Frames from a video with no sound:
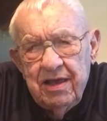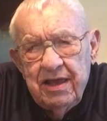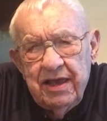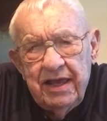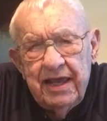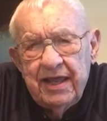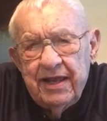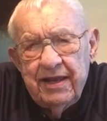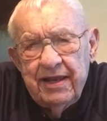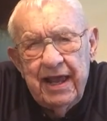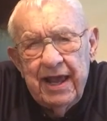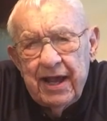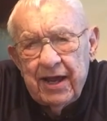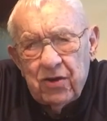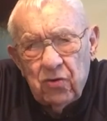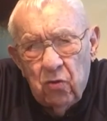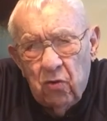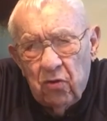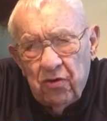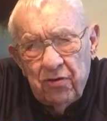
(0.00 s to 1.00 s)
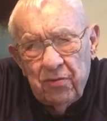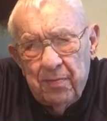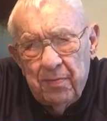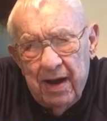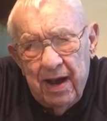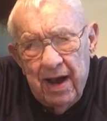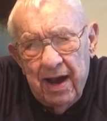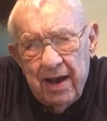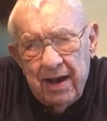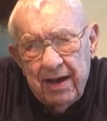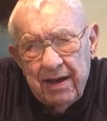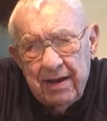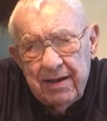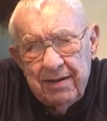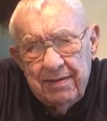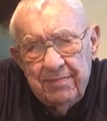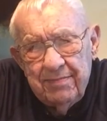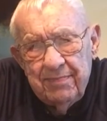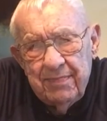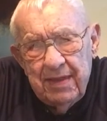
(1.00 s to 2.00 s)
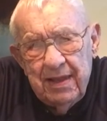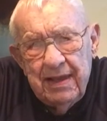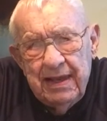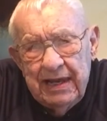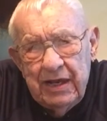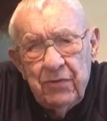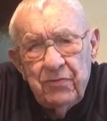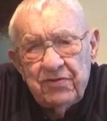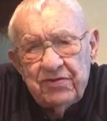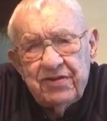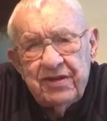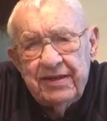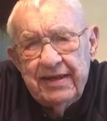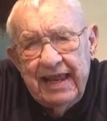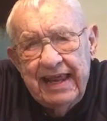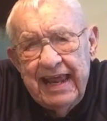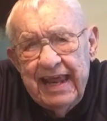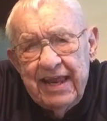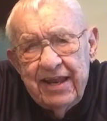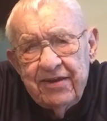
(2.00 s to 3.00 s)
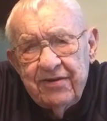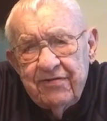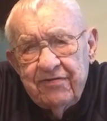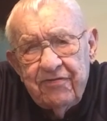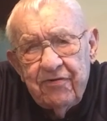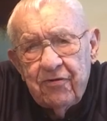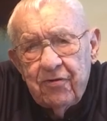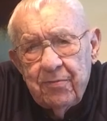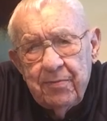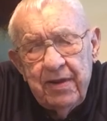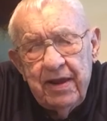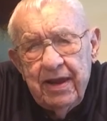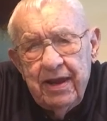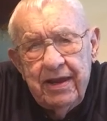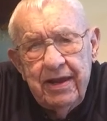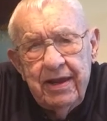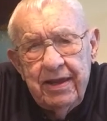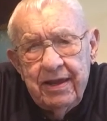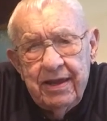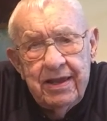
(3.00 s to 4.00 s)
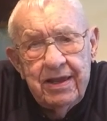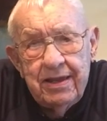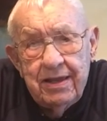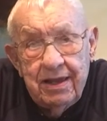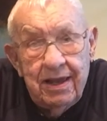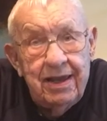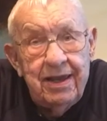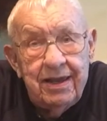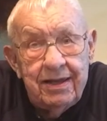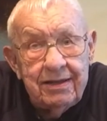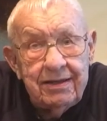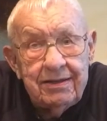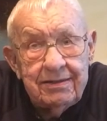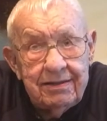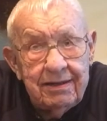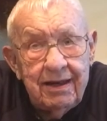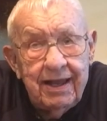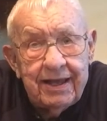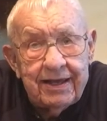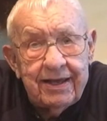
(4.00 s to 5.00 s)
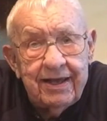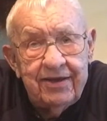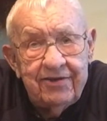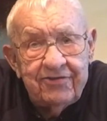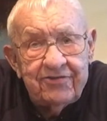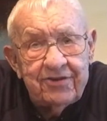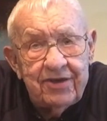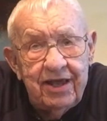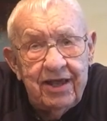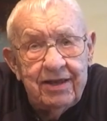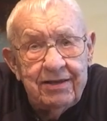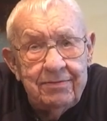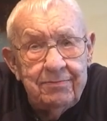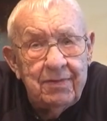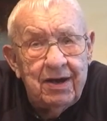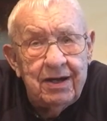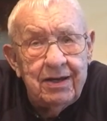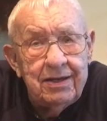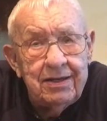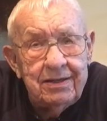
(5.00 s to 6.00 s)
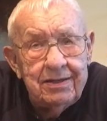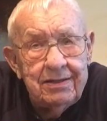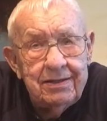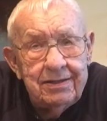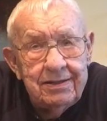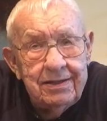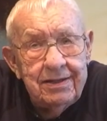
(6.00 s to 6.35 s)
in at quarterback? He was an in for me, and like I said, my